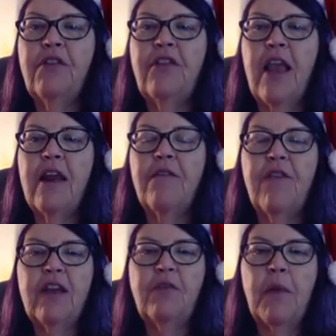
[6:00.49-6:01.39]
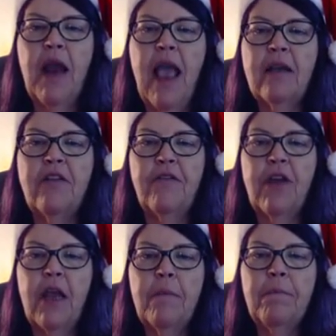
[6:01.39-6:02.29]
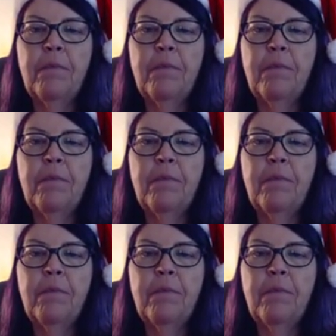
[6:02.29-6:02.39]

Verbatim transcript: estate investment activity.